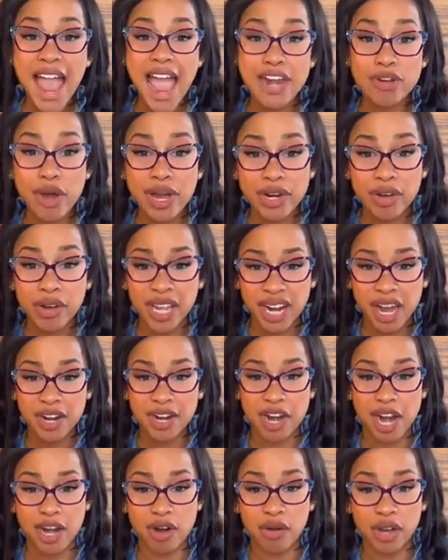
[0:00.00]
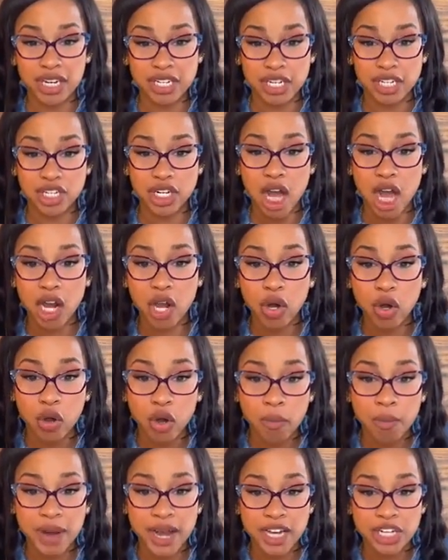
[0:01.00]
I know I don't get on here. I don't get to talk a
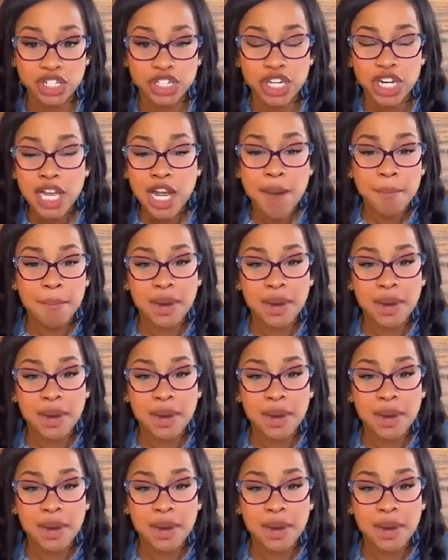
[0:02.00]
whole bunch.